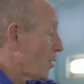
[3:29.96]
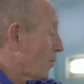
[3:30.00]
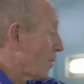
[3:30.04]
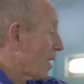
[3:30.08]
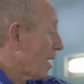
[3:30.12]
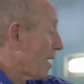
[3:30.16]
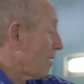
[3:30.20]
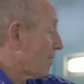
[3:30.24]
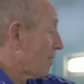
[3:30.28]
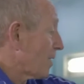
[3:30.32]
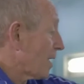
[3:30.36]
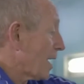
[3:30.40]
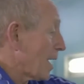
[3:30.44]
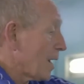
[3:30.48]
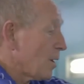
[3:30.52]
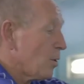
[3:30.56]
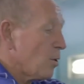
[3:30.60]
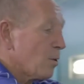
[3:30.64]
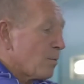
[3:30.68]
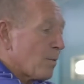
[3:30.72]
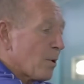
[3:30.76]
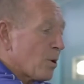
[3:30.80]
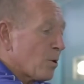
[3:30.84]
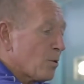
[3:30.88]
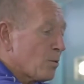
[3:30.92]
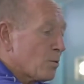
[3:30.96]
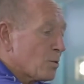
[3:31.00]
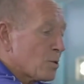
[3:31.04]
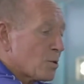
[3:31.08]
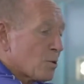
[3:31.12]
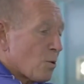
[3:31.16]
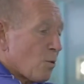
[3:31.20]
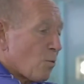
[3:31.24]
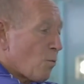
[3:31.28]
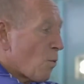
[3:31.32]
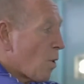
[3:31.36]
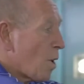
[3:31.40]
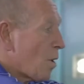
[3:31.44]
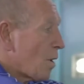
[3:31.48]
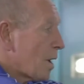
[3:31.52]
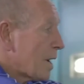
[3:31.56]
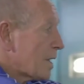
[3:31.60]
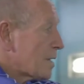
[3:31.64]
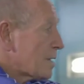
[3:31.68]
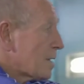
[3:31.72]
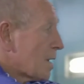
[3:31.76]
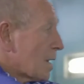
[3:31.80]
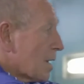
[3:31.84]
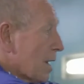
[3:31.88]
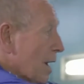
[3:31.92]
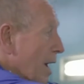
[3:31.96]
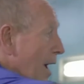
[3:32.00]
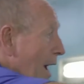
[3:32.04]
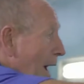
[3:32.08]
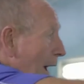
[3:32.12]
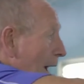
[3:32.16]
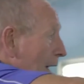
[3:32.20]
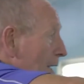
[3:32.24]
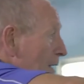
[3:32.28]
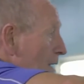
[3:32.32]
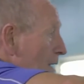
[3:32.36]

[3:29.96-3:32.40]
we have the elbows wide and